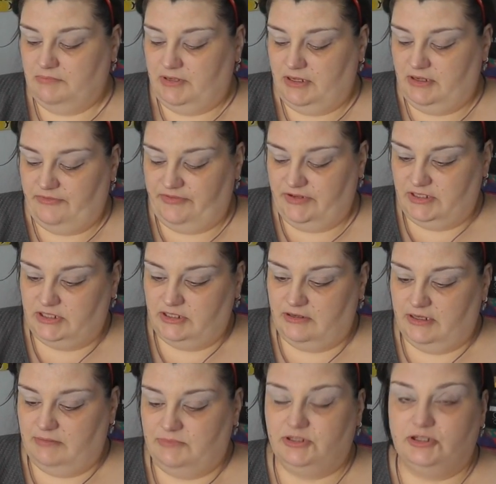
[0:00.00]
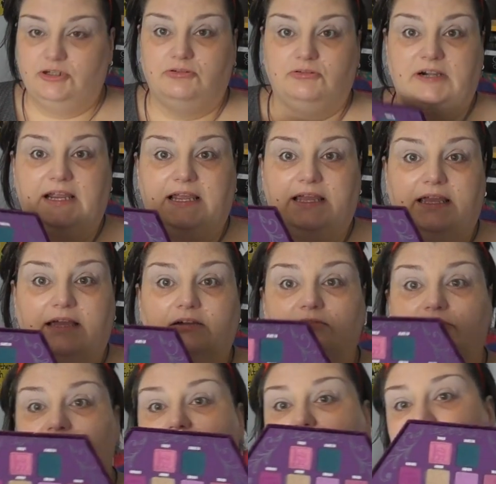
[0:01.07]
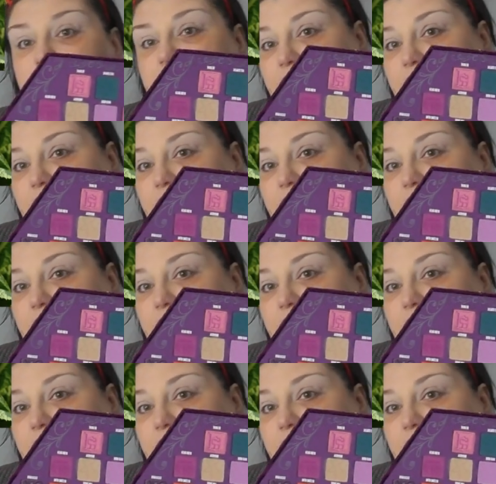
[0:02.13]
Perfect time to crack out